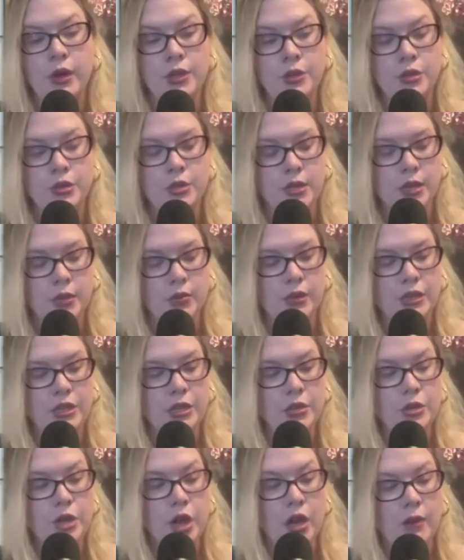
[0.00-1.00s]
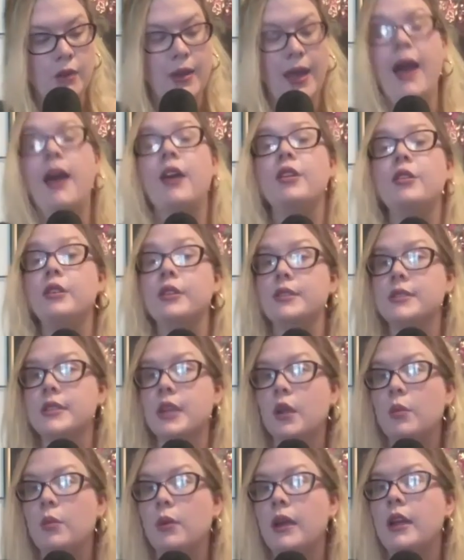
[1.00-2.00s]
interested, we do talk about how you can
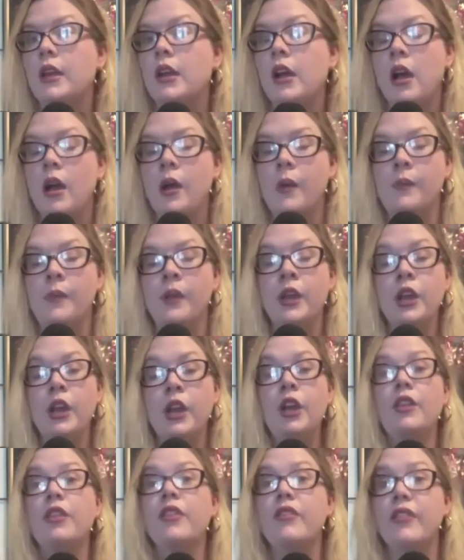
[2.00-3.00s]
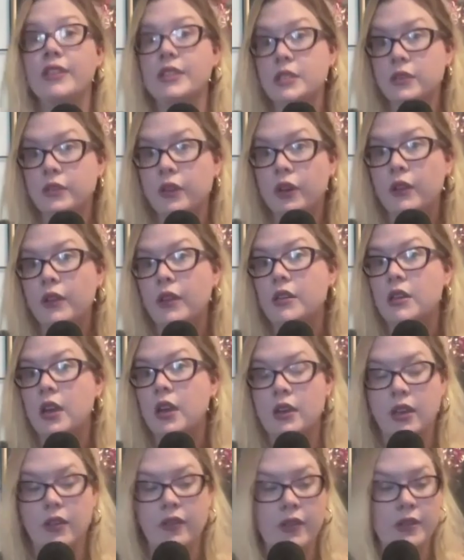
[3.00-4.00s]
celebrate the festival, the
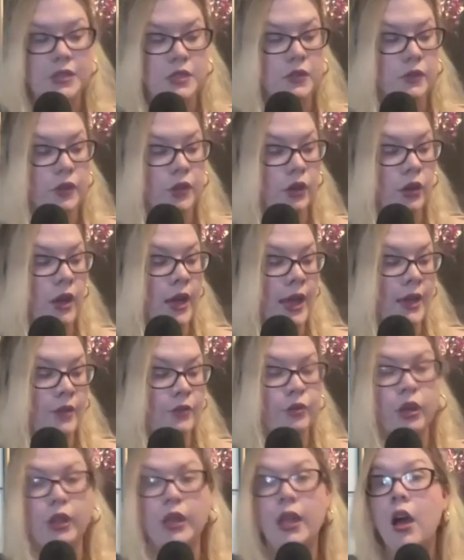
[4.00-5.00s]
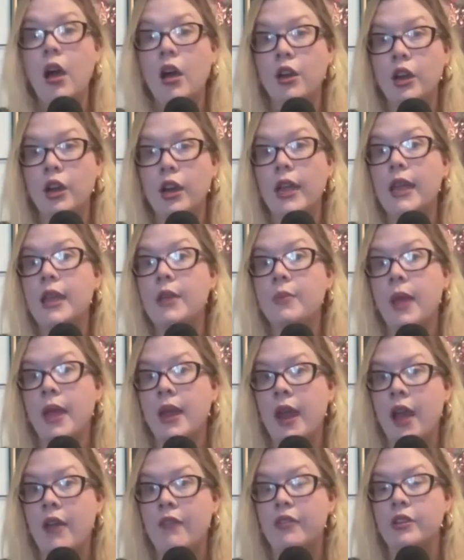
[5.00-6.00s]
Adonia festival, and really honor him
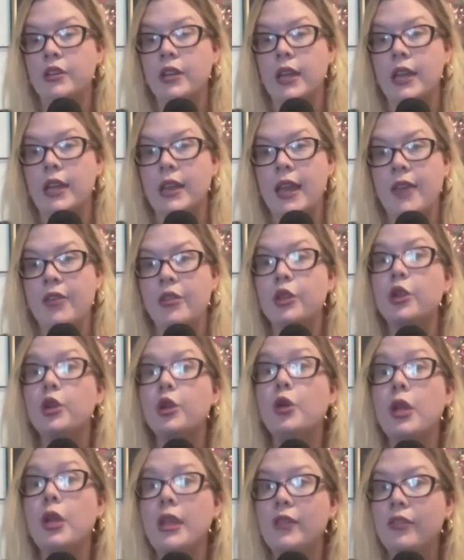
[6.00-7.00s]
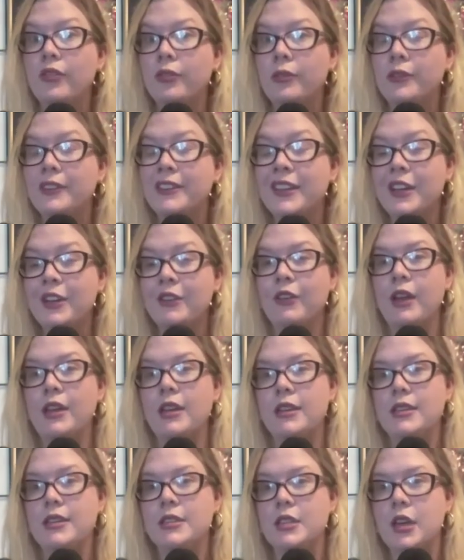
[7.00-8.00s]
and Aphrodite and the grief, right?
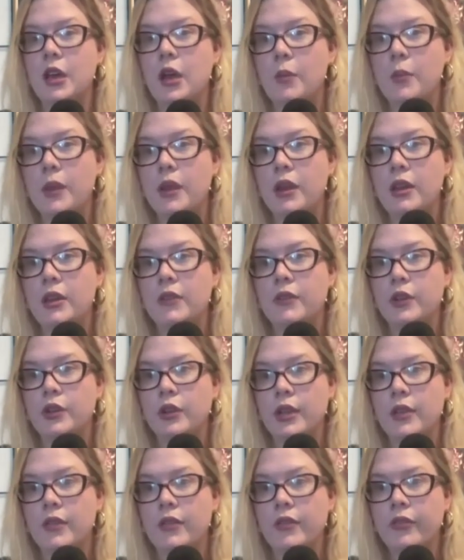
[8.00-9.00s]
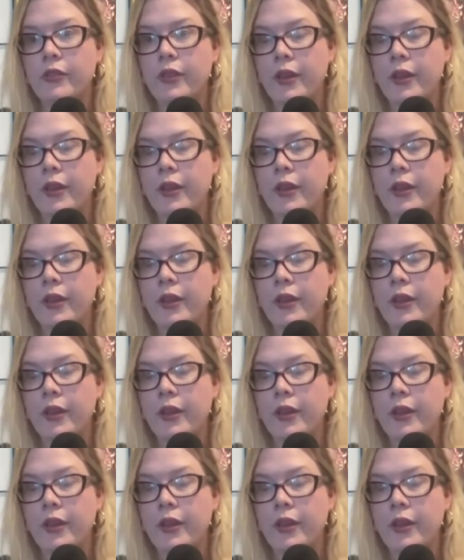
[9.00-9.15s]
It is a period of grief.